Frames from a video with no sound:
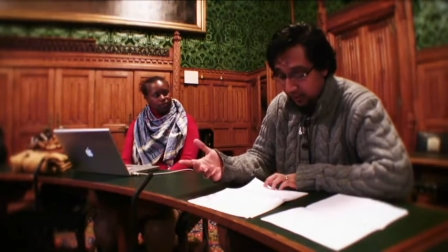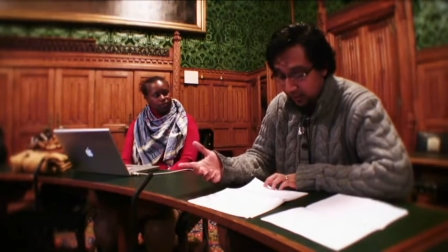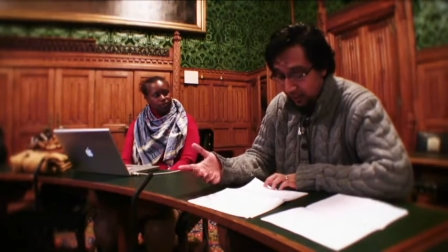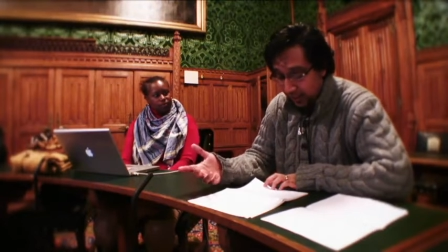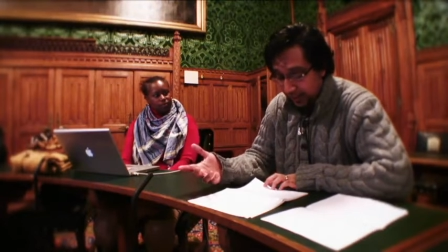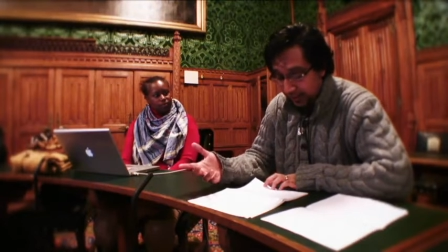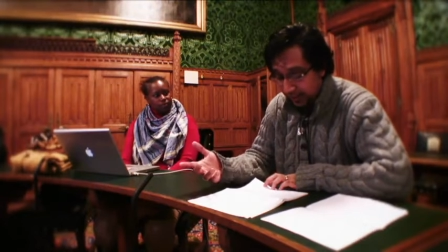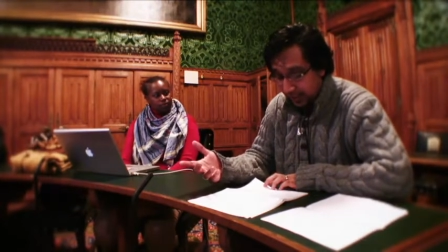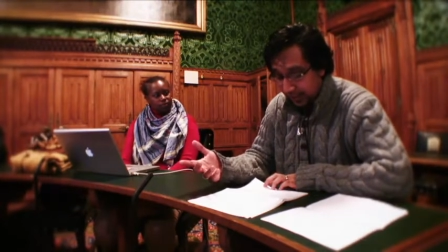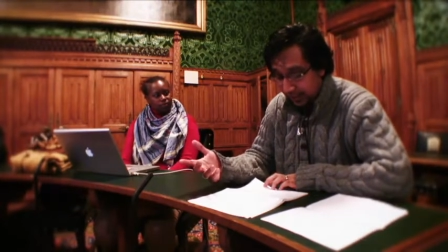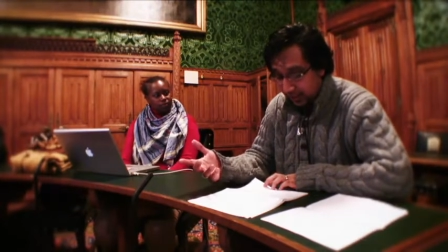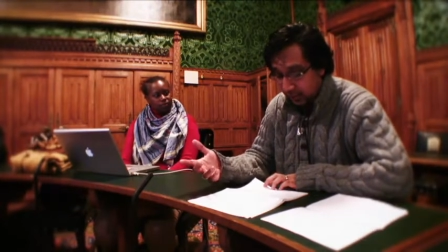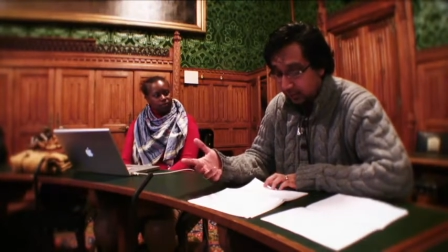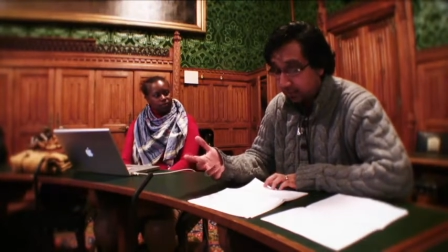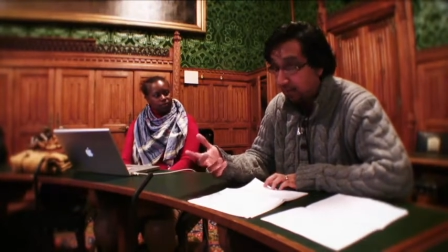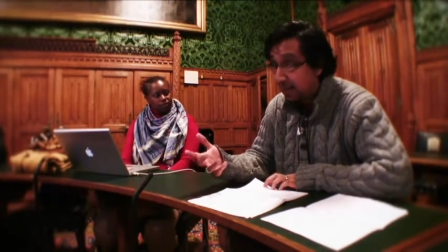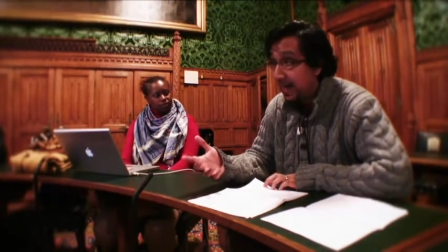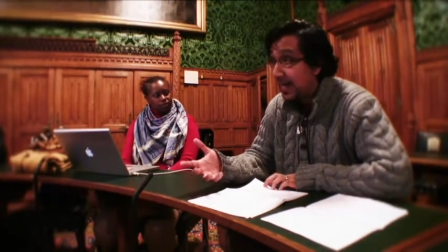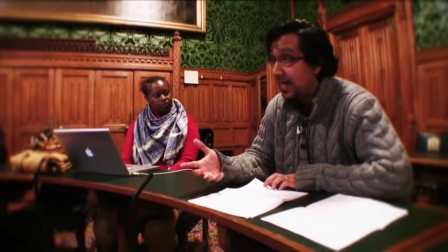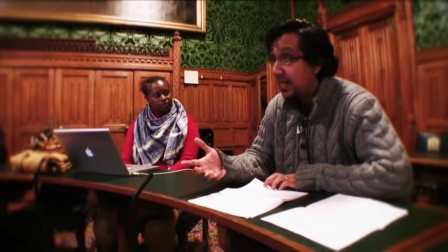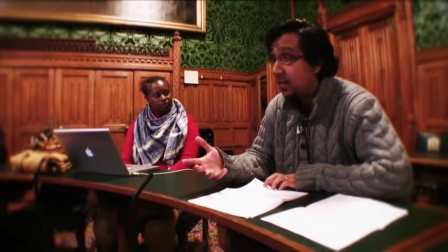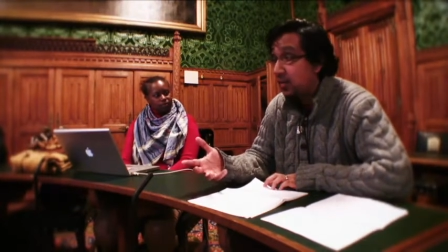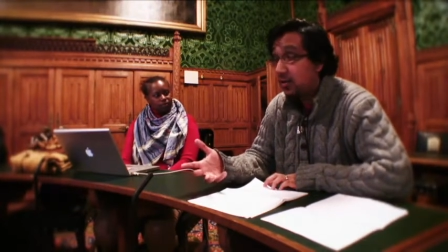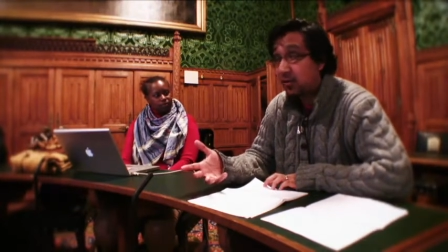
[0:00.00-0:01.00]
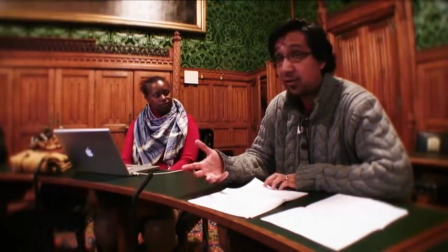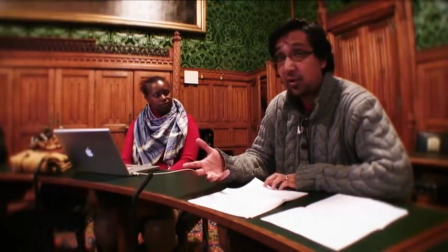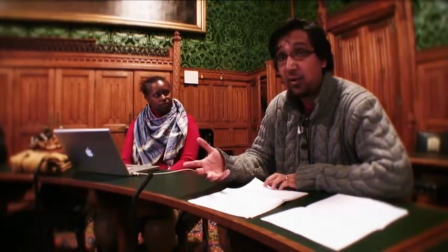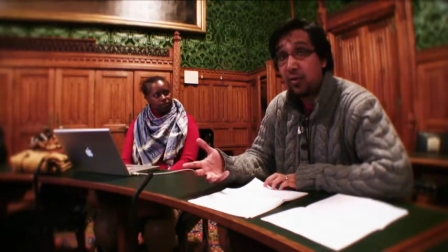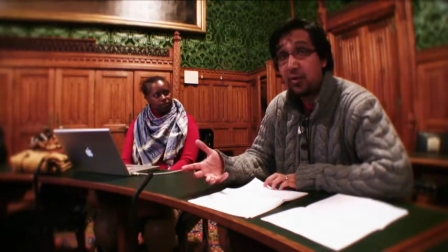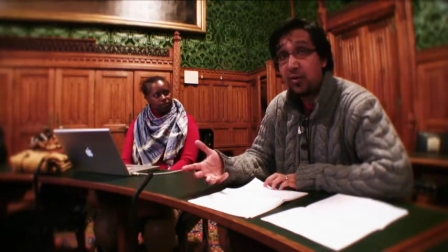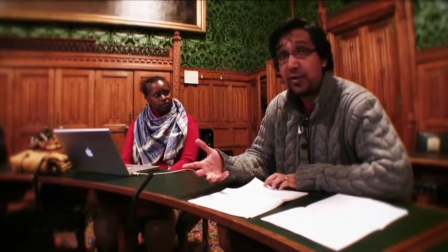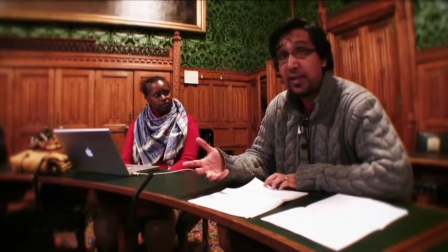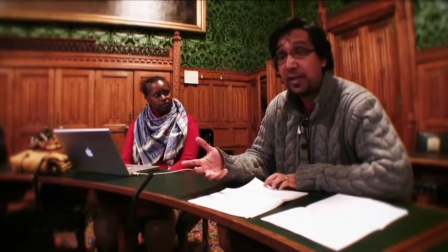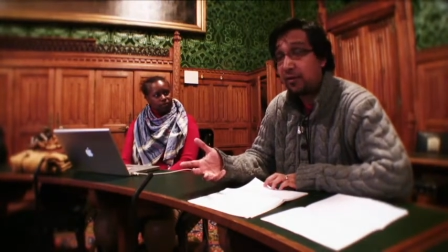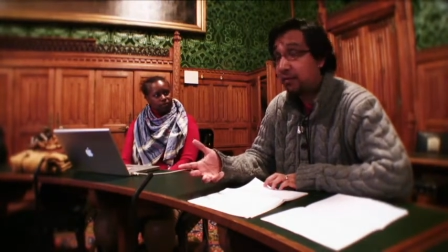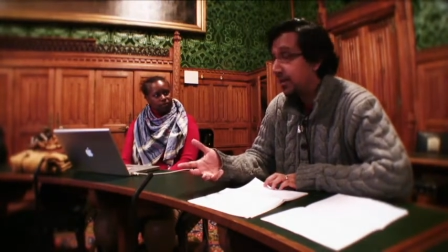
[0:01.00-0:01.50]
hijackers may have
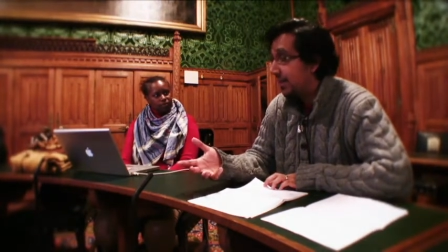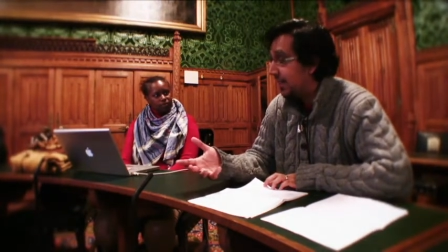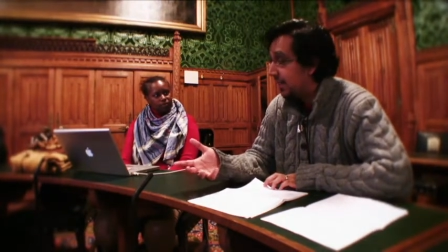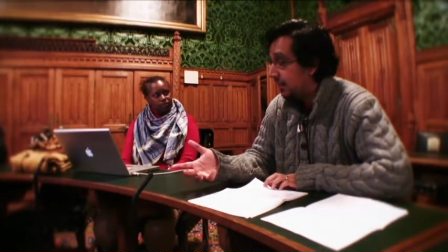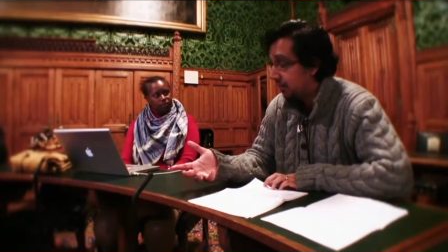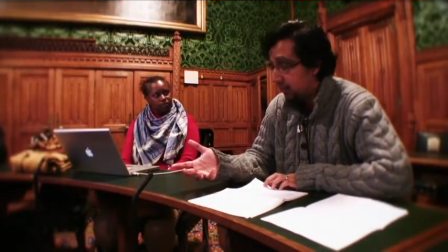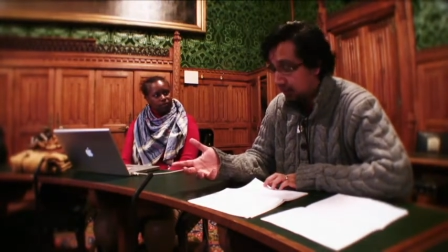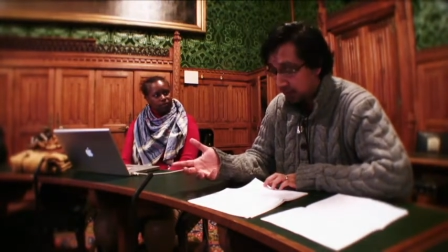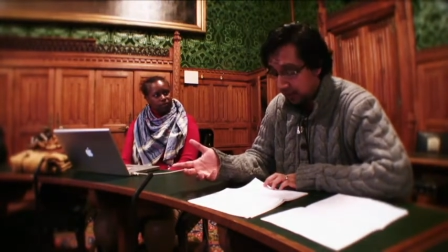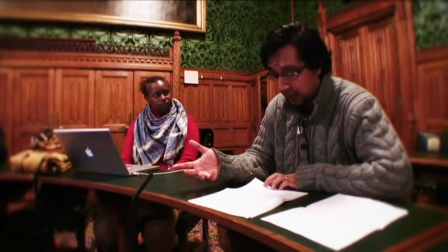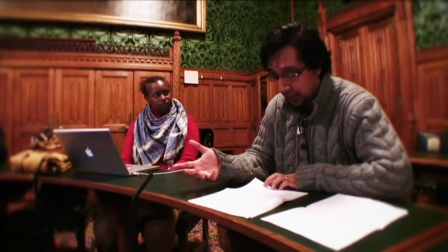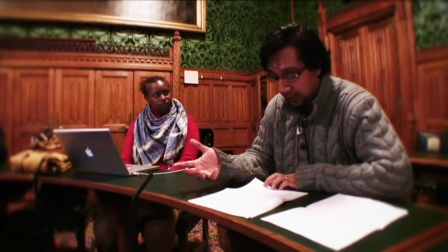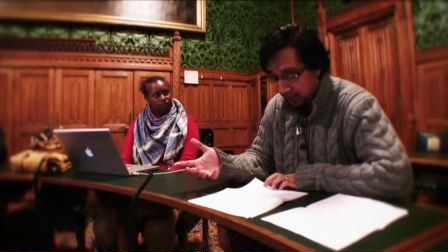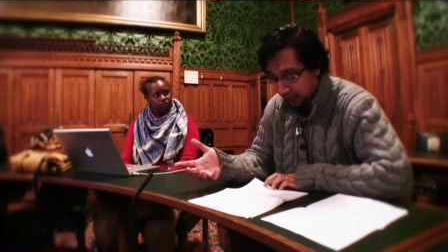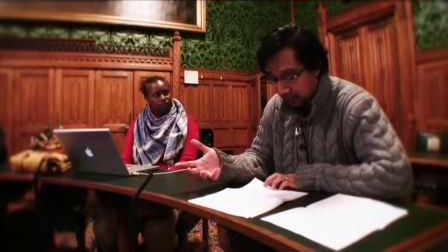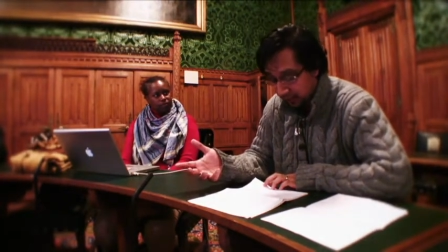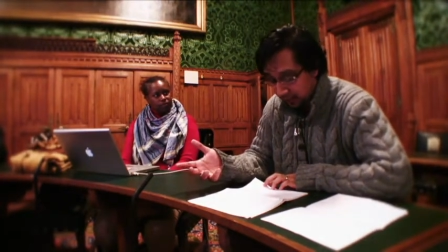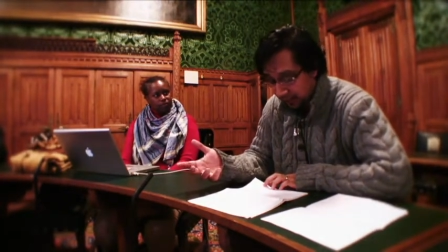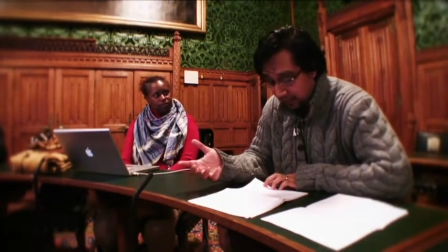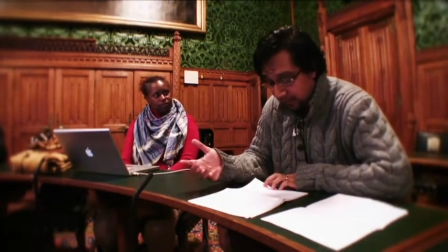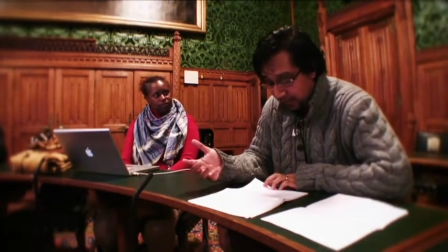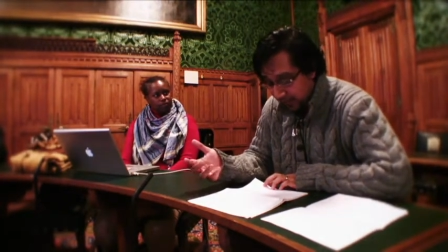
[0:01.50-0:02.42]
stolen their identities.